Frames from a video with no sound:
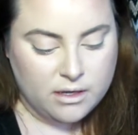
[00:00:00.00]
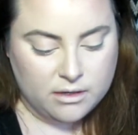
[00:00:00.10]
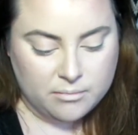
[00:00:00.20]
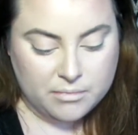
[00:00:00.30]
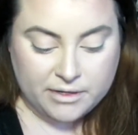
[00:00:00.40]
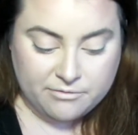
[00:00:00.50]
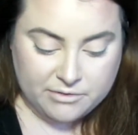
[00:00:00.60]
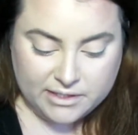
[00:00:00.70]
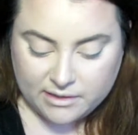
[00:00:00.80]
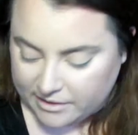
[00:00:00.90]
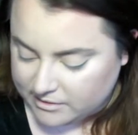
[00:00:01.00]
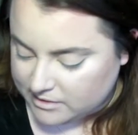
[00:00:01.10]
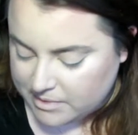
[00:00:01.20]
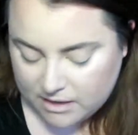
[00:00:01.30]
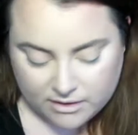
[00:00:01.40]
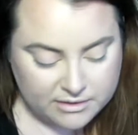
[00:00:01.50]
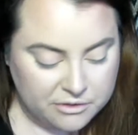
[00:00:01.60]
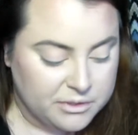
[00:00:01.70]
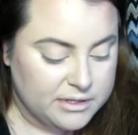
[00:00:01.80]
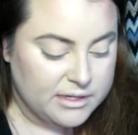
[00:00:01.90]
I really like this palette.
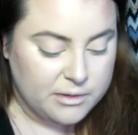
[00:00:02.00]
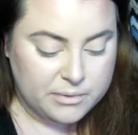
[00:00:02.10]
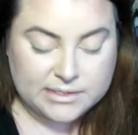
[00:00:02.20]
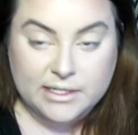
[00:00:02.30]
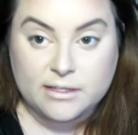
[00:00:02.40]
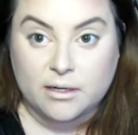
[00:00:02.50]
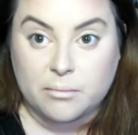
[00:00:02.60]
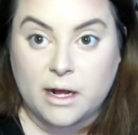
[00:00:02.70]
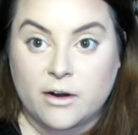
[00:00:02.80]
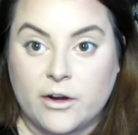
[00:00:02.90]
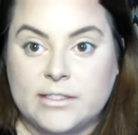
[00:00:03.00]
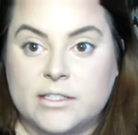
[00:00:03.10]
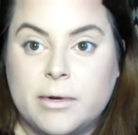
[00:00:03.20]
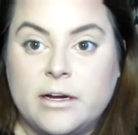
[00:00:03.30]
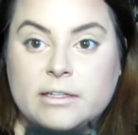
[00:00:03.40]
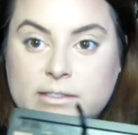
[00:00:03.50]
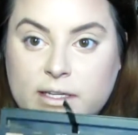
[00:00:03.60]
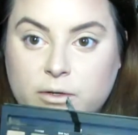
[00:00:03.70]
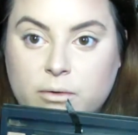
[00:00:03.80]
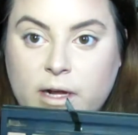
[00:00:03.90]
The only thing I will say that I'm not crazy about is
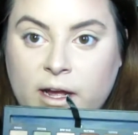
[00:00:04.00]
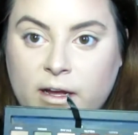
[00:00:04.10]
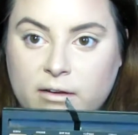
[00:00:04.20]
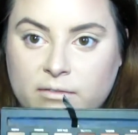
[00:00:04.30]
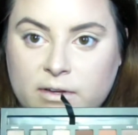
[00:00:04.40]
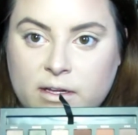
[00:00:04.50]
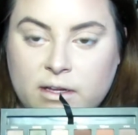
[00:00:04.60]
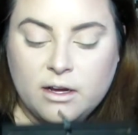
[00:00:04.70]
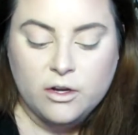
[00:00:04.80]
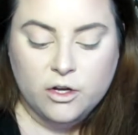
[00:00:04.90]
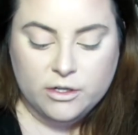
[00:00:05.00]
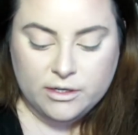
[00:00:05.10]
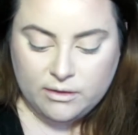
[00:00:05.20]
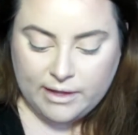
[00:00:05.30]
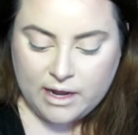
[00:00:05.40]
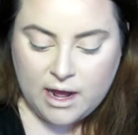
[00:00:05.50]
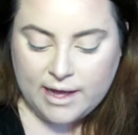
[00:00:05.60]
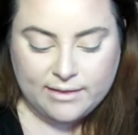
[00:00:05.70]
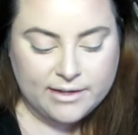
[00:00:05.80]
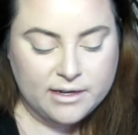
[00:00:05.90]
they don't have a good like
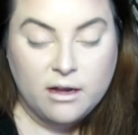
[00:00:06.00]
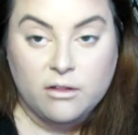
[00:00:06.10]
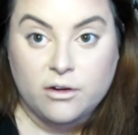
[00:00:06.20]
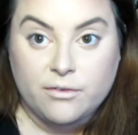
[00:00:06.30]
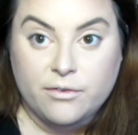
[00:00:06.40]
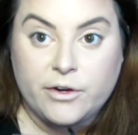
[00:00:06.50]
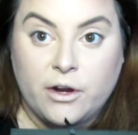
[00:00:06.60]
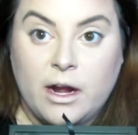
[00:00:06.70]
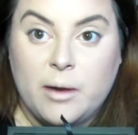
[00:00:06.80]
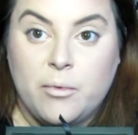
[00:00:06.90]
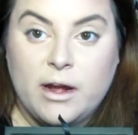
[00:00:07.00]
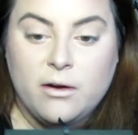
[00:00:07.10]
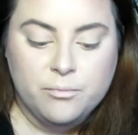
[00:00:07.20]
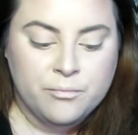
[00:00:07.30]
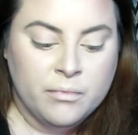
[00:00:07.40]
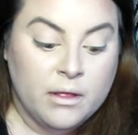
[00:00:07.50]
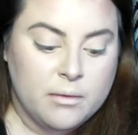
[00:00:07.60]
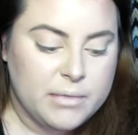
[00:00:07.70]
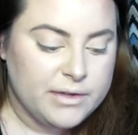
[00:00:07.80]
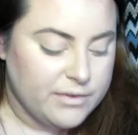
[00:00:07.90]
highlight color for your eyebrow.
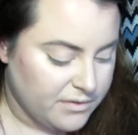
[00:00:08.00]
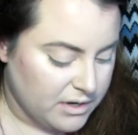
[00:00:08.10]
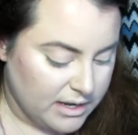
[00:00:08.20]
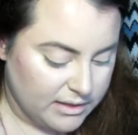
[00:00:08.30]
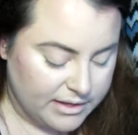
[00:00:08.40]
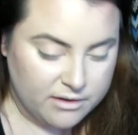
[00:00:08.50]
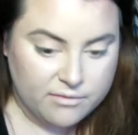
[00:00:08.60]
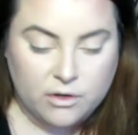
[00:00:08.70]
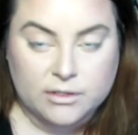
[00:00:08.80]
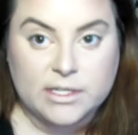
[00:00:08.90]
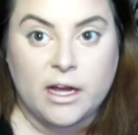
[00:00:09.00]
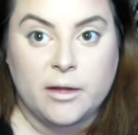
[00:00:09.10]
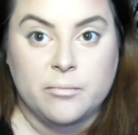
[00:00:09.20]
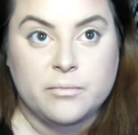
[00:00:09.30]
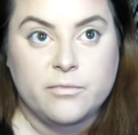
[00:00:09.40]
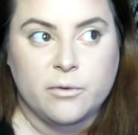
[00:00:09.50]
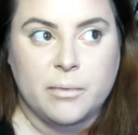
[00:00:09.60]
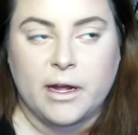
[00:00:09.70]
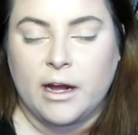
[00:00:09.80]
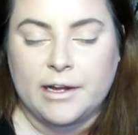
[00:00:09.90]
My favorite highlight of all time for
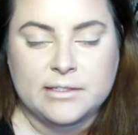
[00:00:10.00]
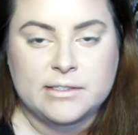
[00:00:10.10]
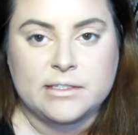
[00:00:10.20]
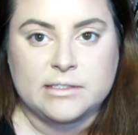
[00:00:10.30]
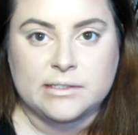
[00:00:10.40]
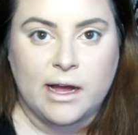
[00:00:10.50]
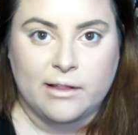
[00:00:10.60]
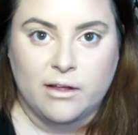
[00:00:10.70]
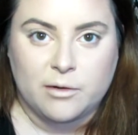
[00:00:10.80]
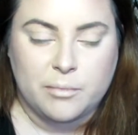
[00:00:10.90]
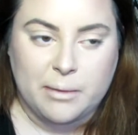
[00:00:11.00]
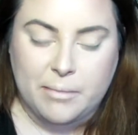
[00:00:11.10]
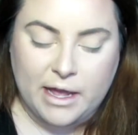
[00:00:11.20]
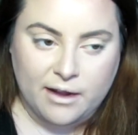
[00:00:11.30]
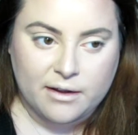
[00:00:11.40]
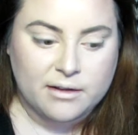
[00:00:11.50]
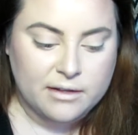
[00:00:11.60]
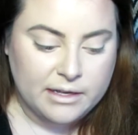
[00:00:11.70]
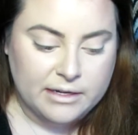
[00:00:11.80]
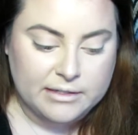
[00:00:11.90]
my eyes is Nylon by MAC,
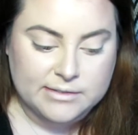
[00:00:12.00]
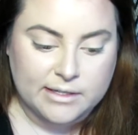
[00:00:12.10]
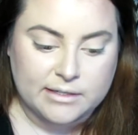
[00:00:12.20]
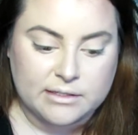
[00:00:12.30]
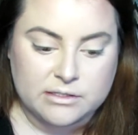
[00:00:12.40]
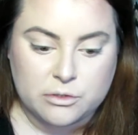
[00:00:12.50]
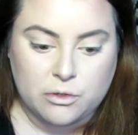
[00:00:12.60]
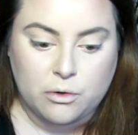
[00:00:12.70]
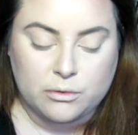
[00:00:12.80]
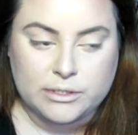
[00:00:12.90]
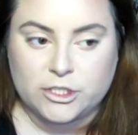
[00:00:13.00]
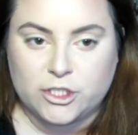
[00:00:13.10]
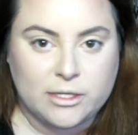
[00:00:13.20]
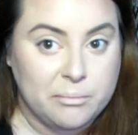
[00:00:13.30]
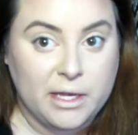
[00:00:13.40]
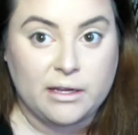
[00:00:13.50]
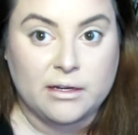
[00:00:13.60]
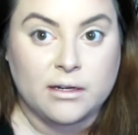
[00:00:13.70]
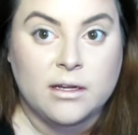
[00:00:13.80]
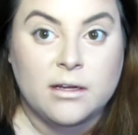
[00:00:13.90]
and it's like this goldy
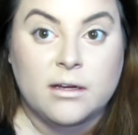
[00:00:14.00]
champagne